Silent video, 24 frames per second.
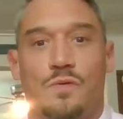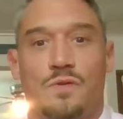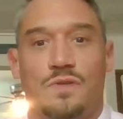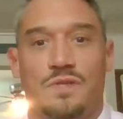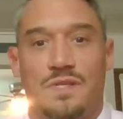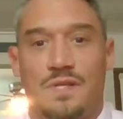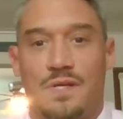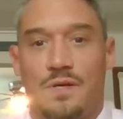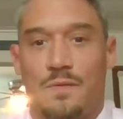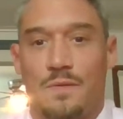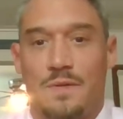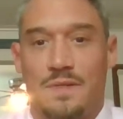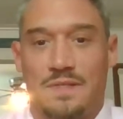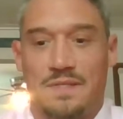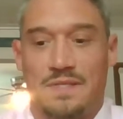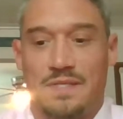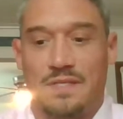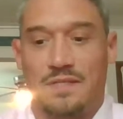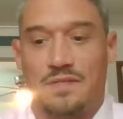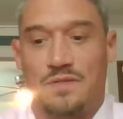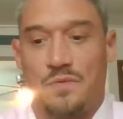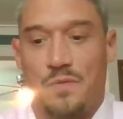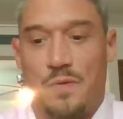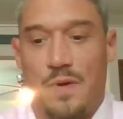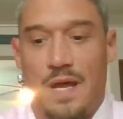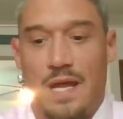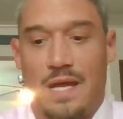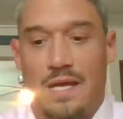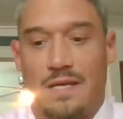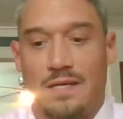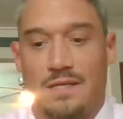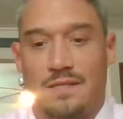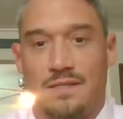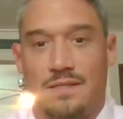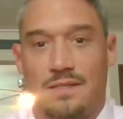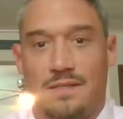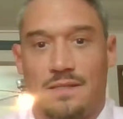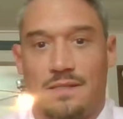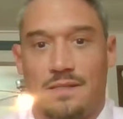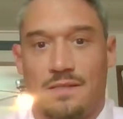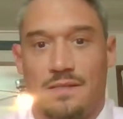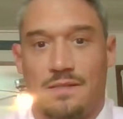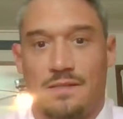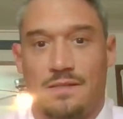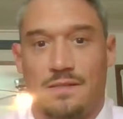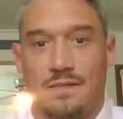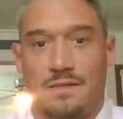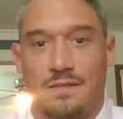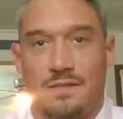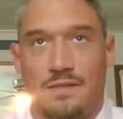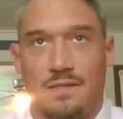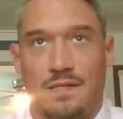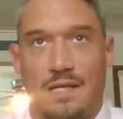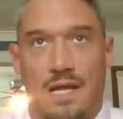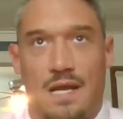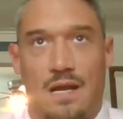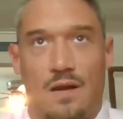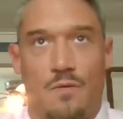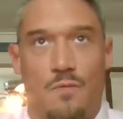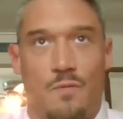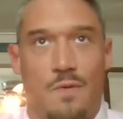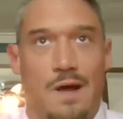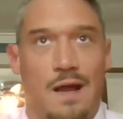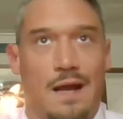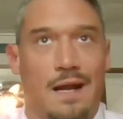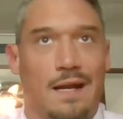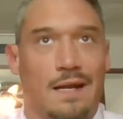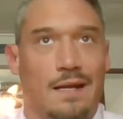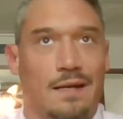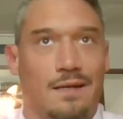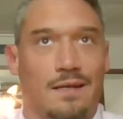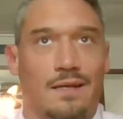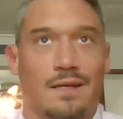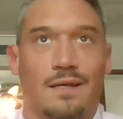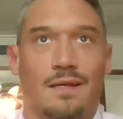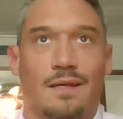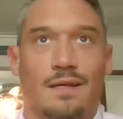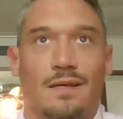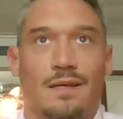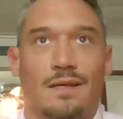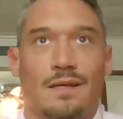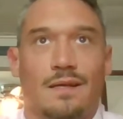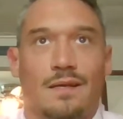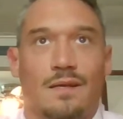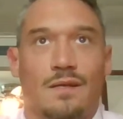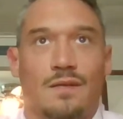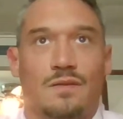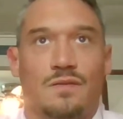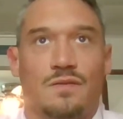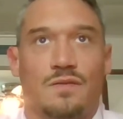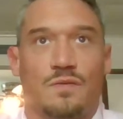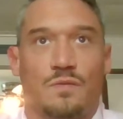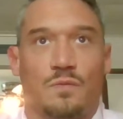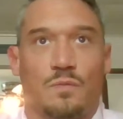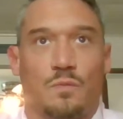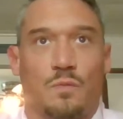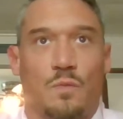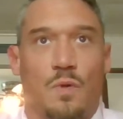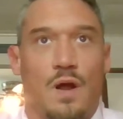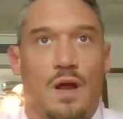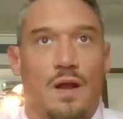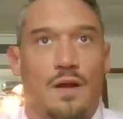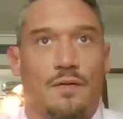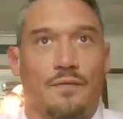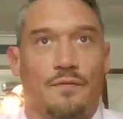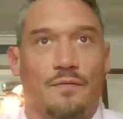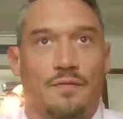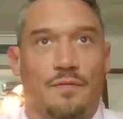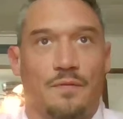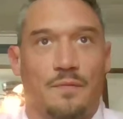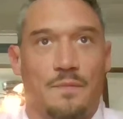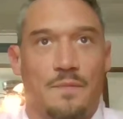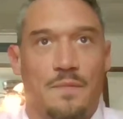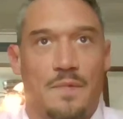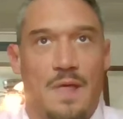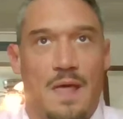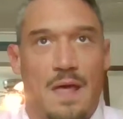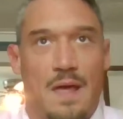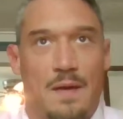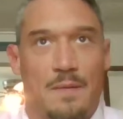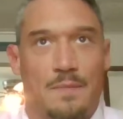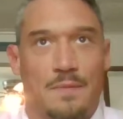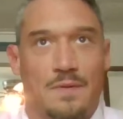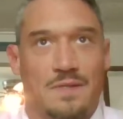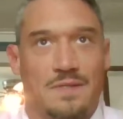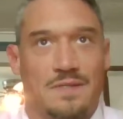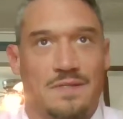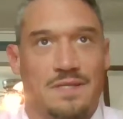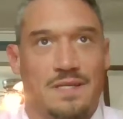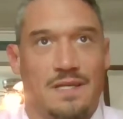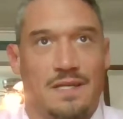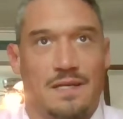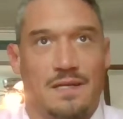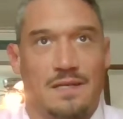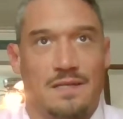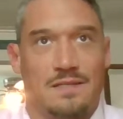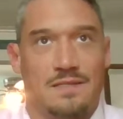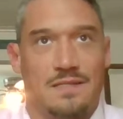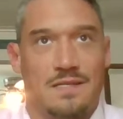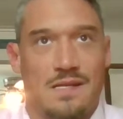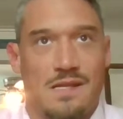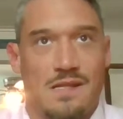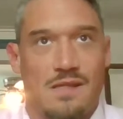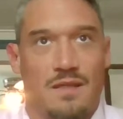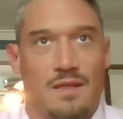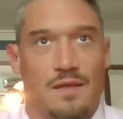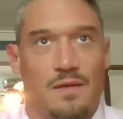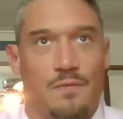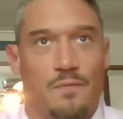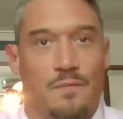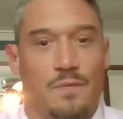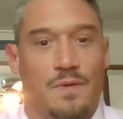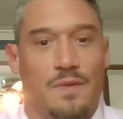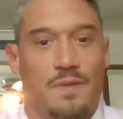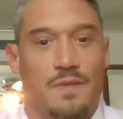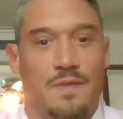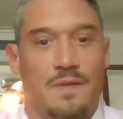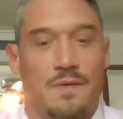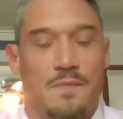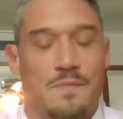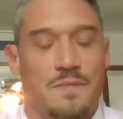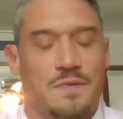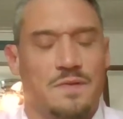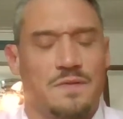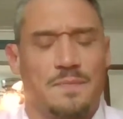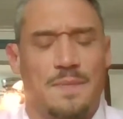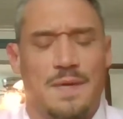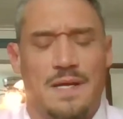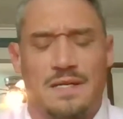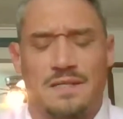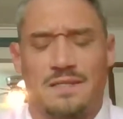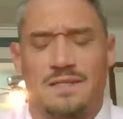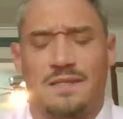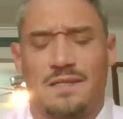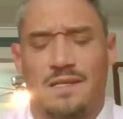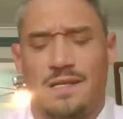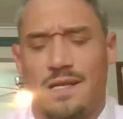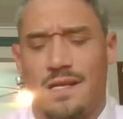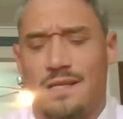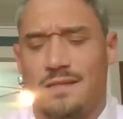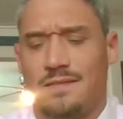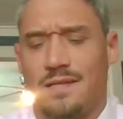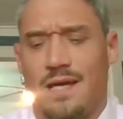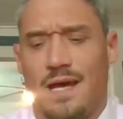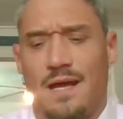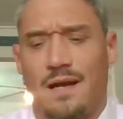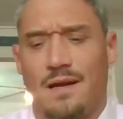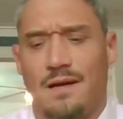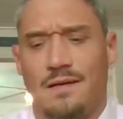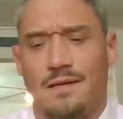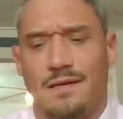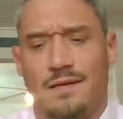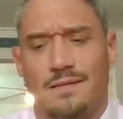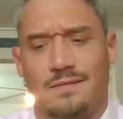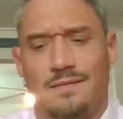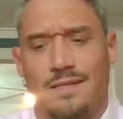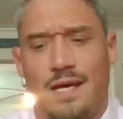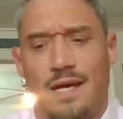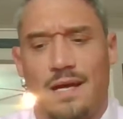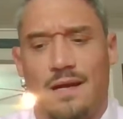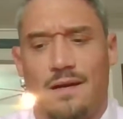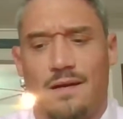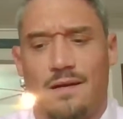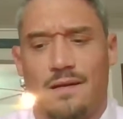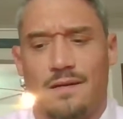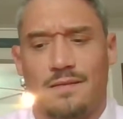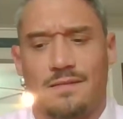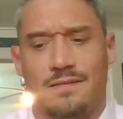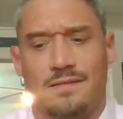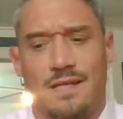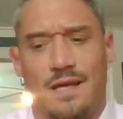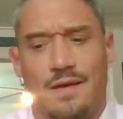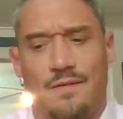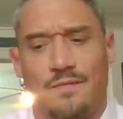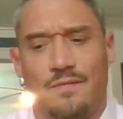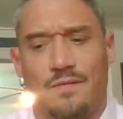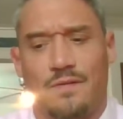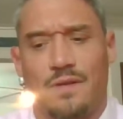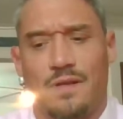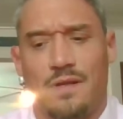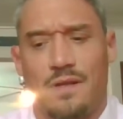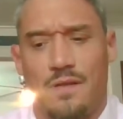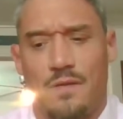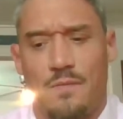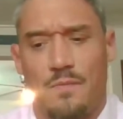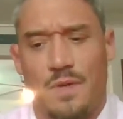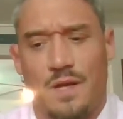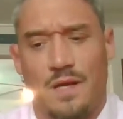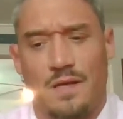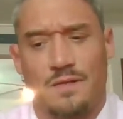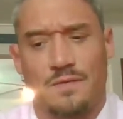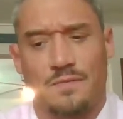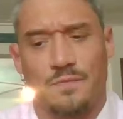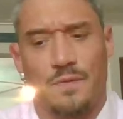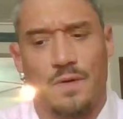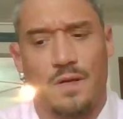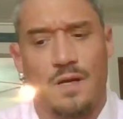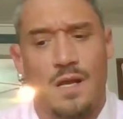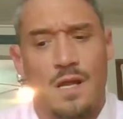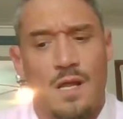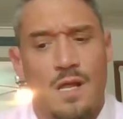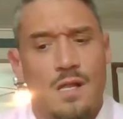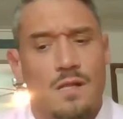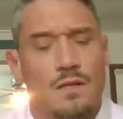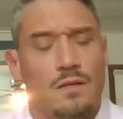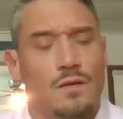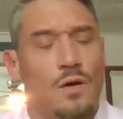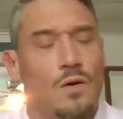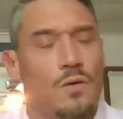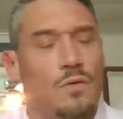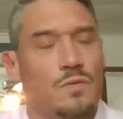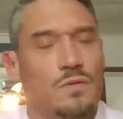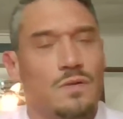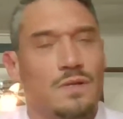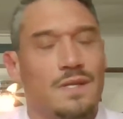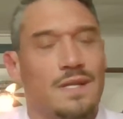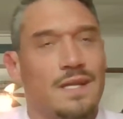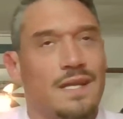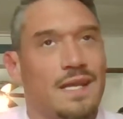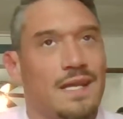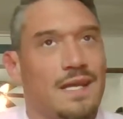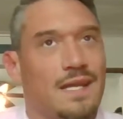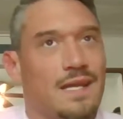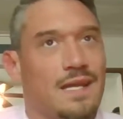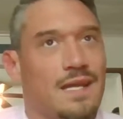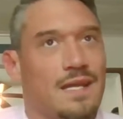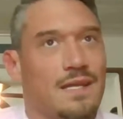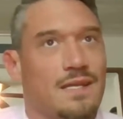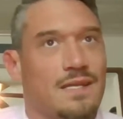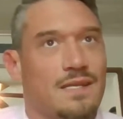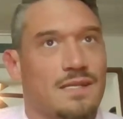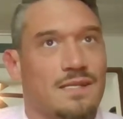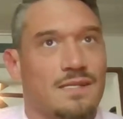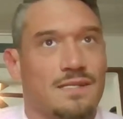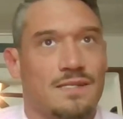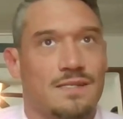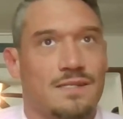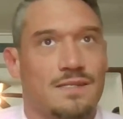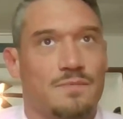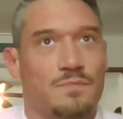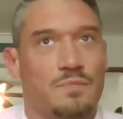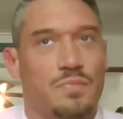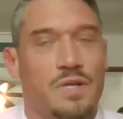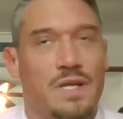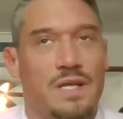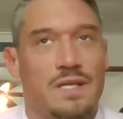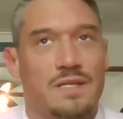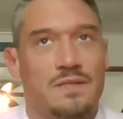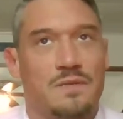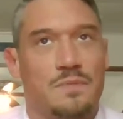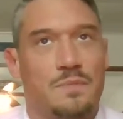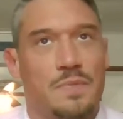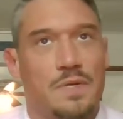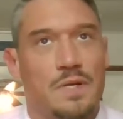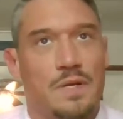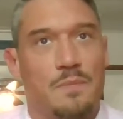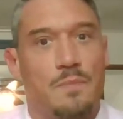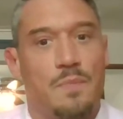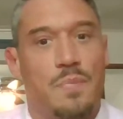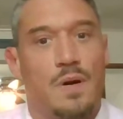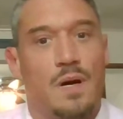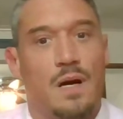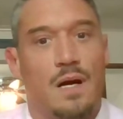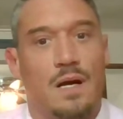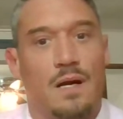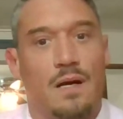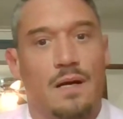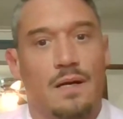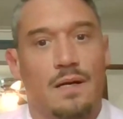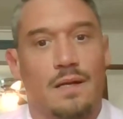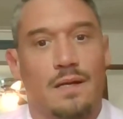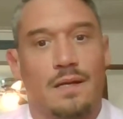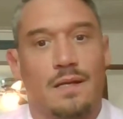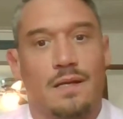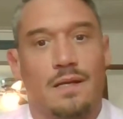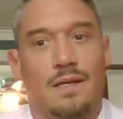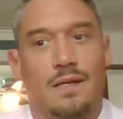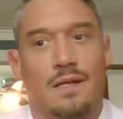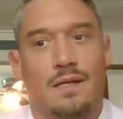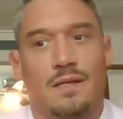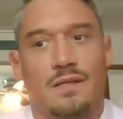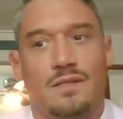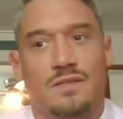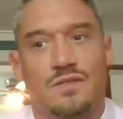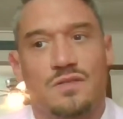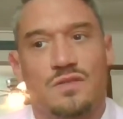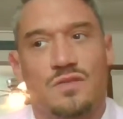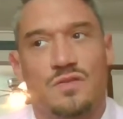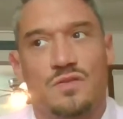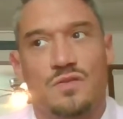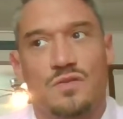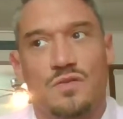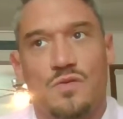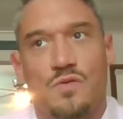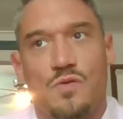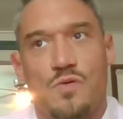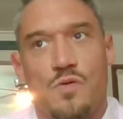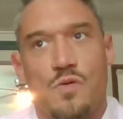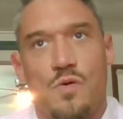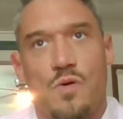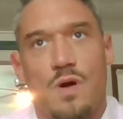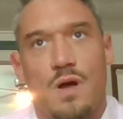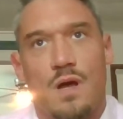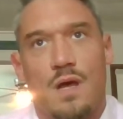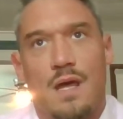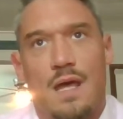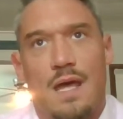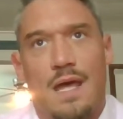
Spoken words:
deal with situations and just kind of wanting to run from them instead of dealing with them. Especially tired. Yeah, tired is definitely the biggest one. Lonely is plays a big part in it too.